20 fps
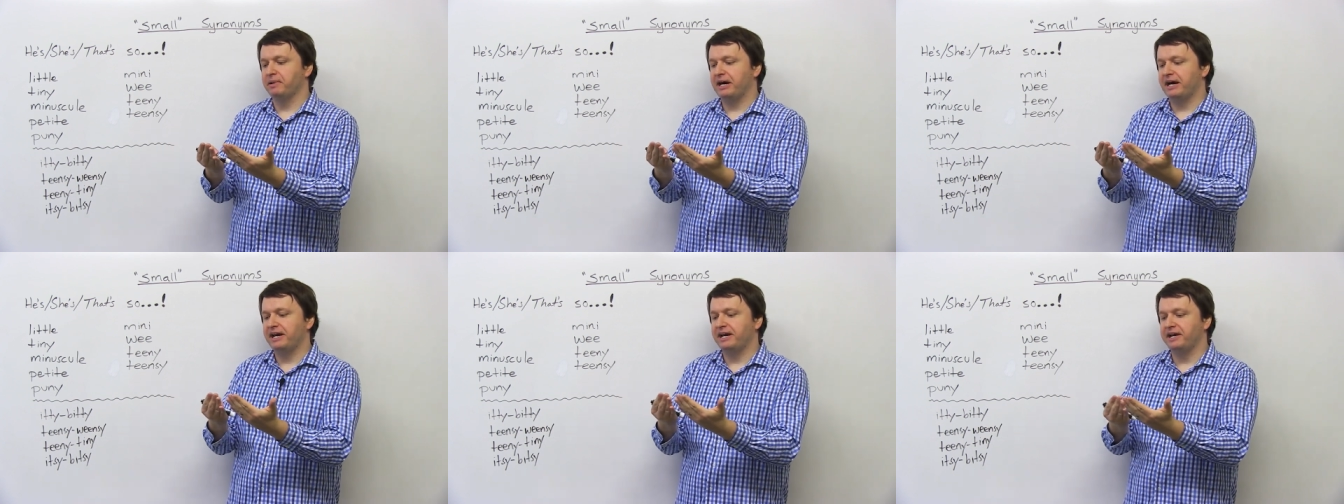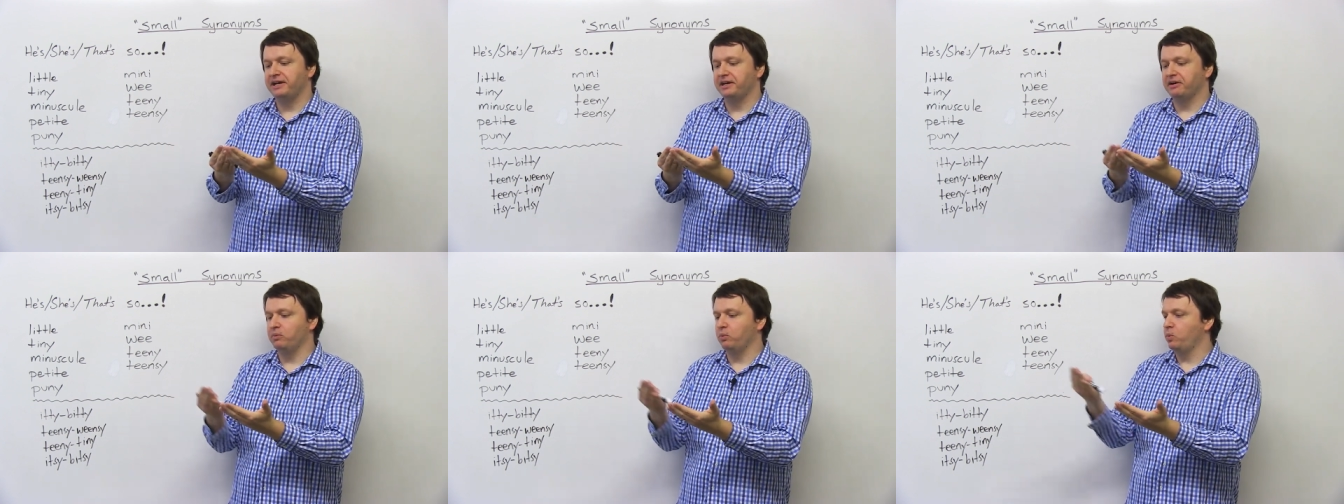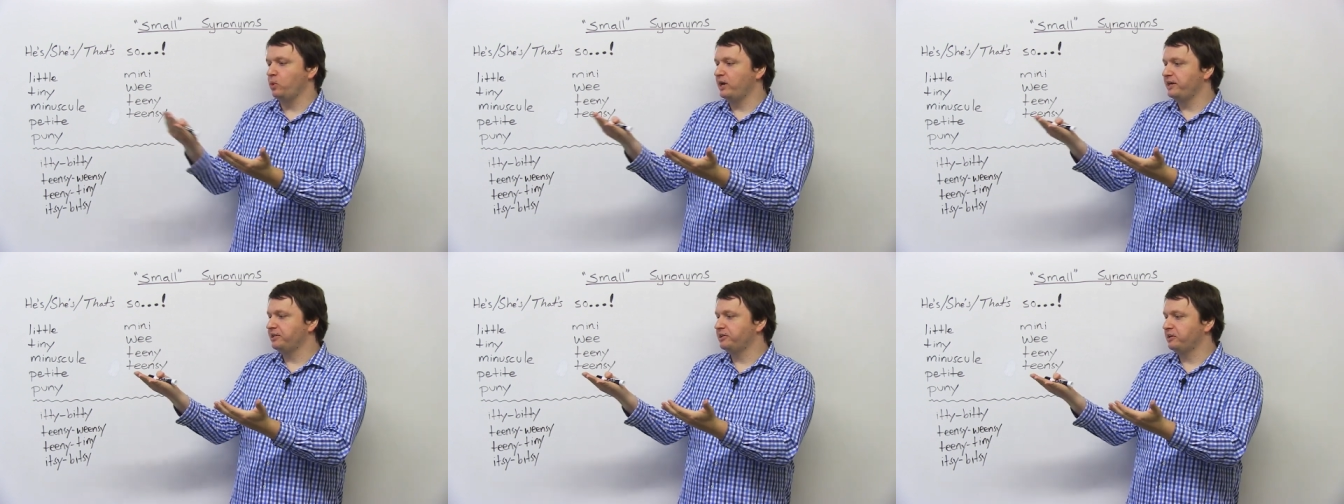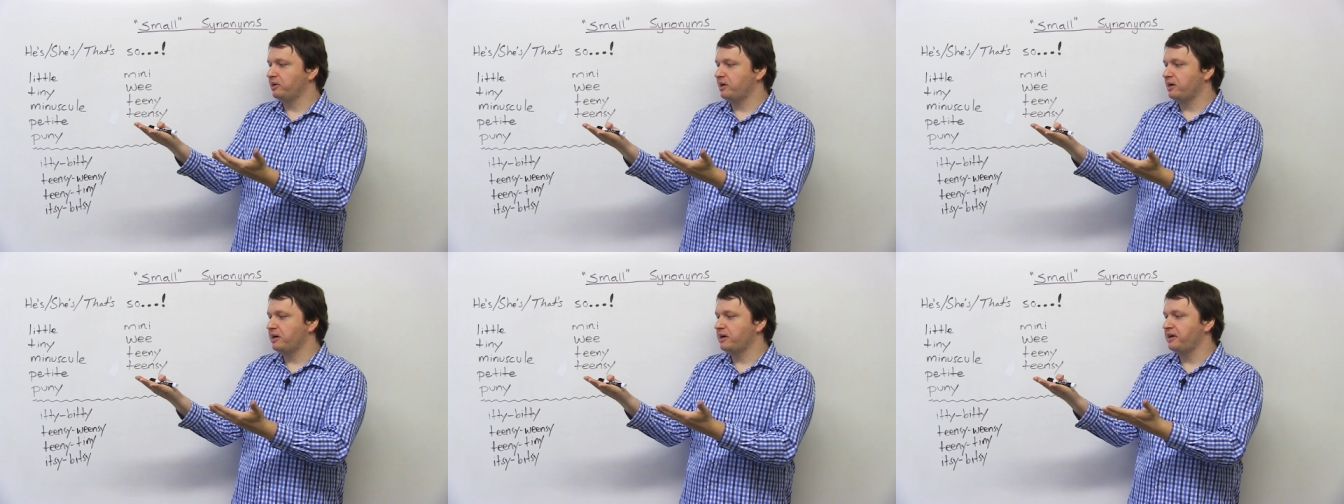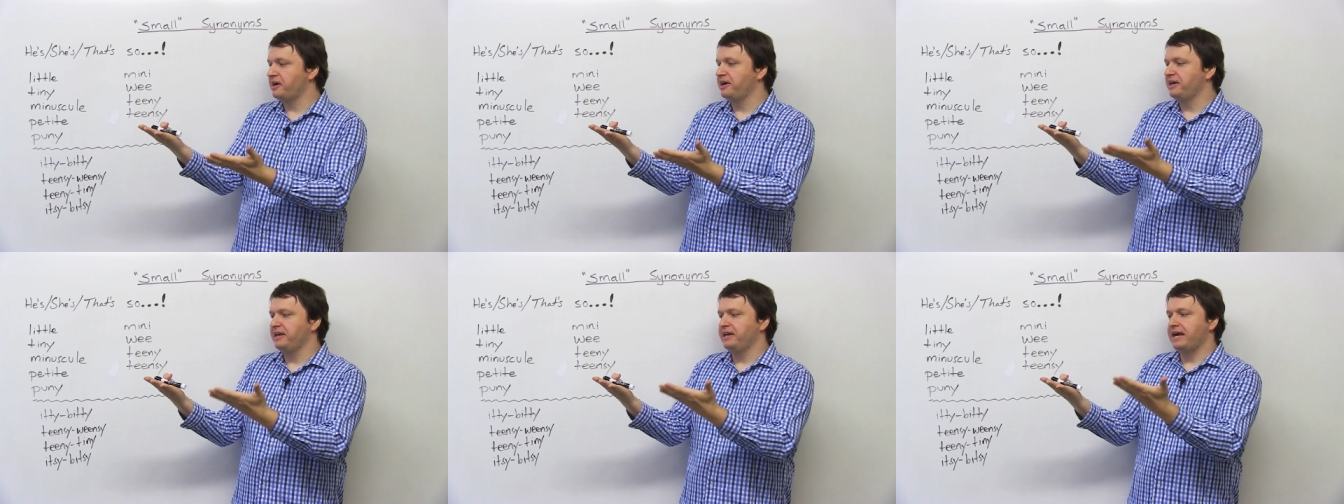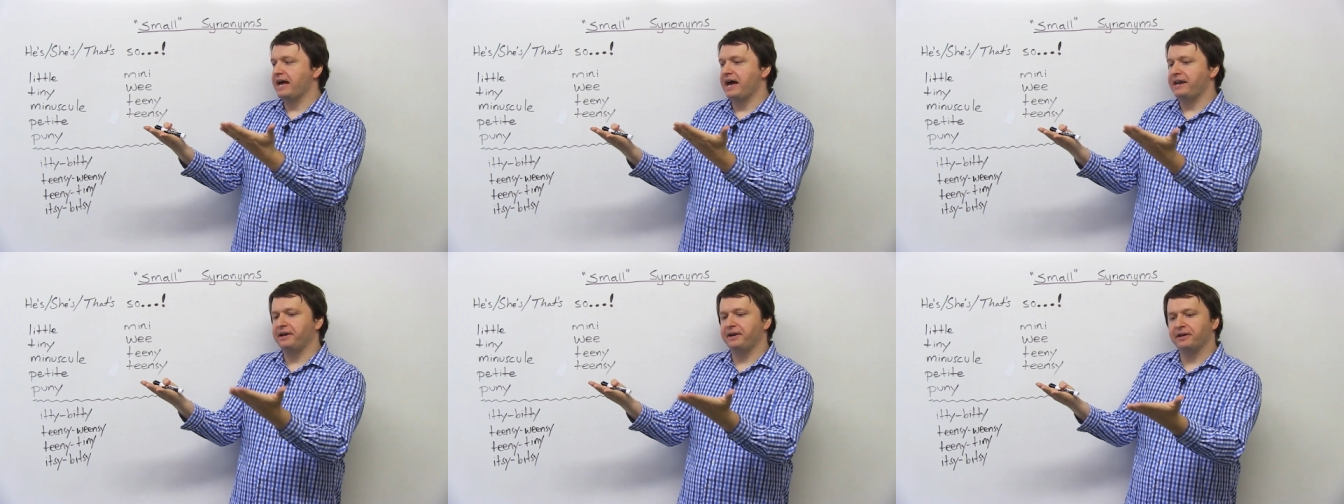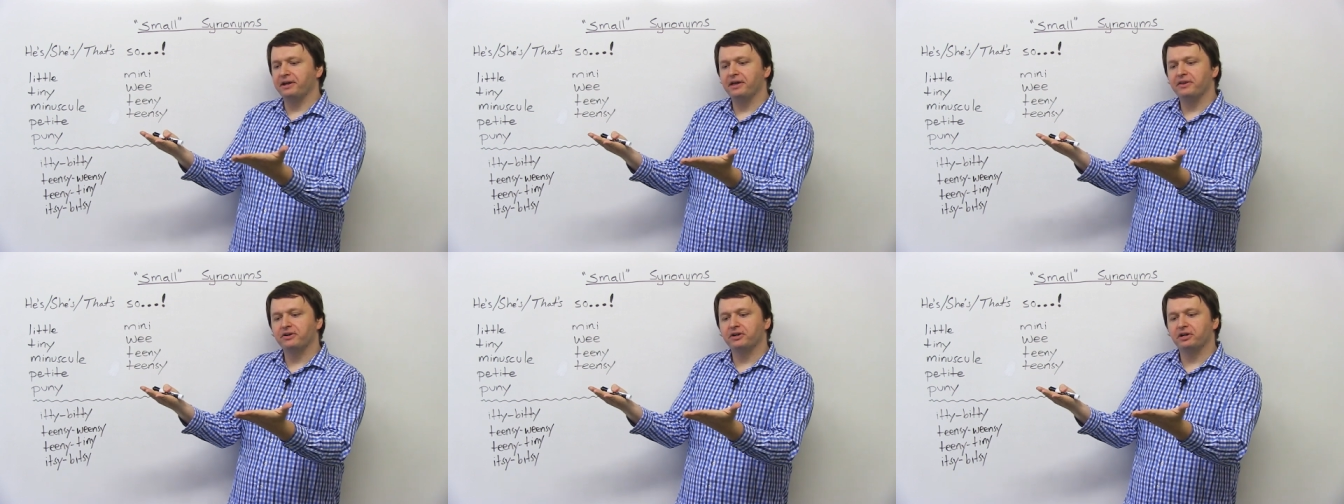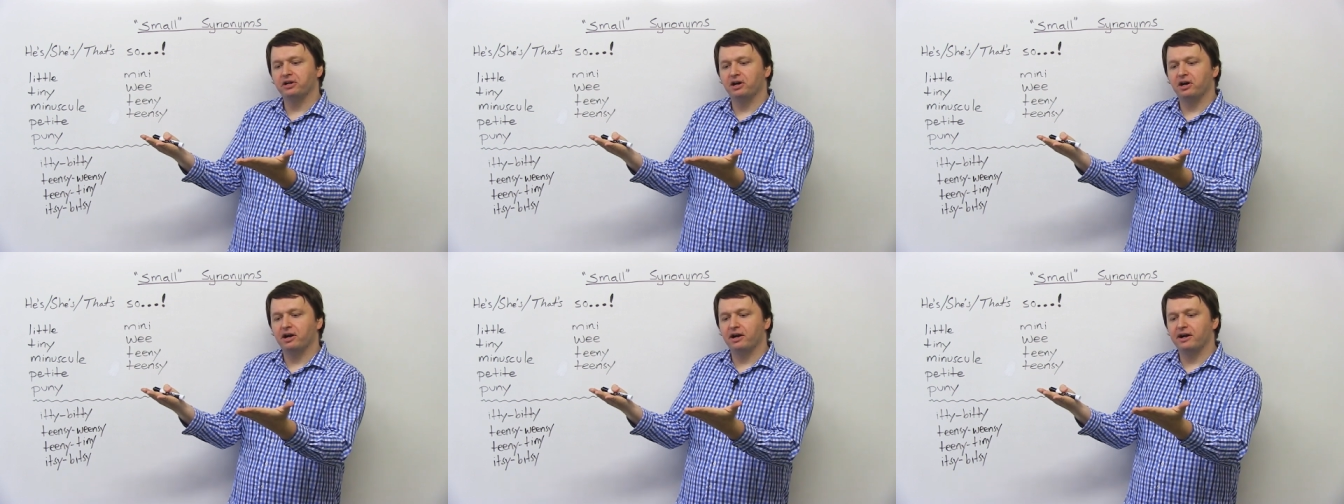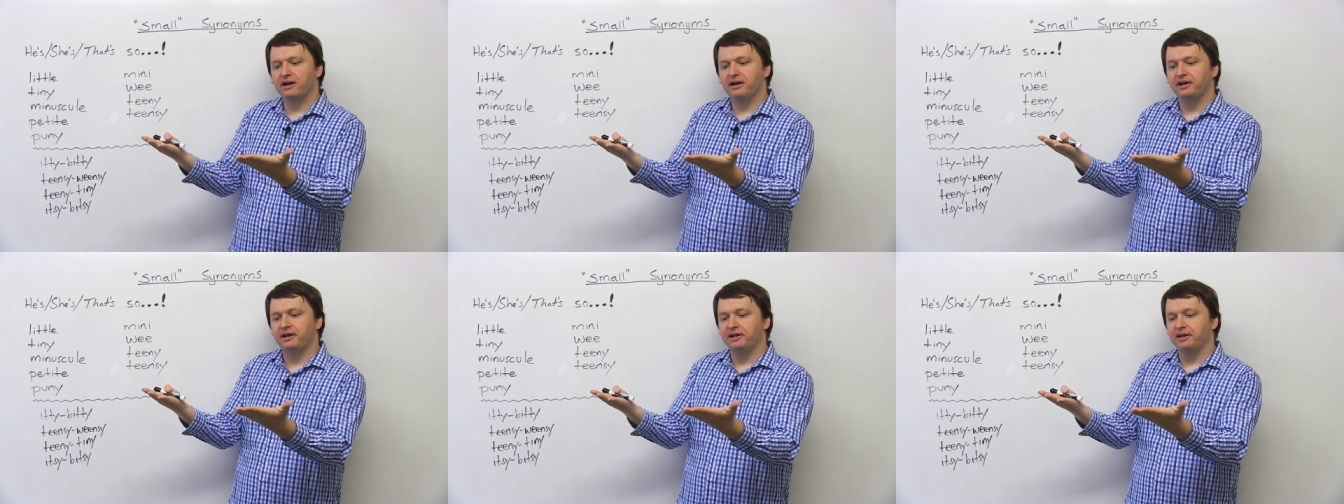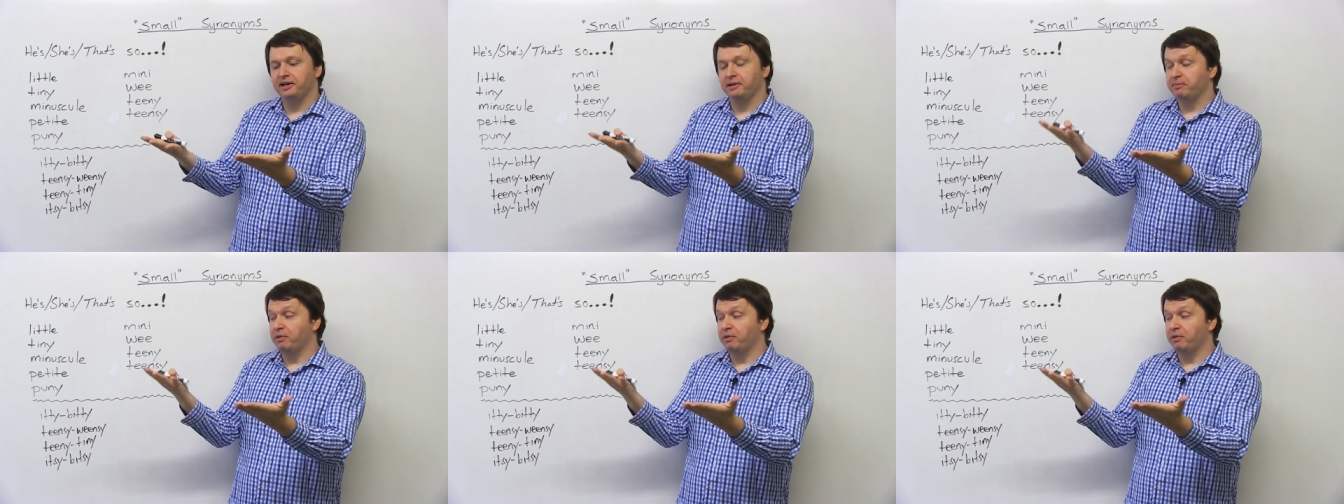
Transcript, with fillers: buying one car and another car,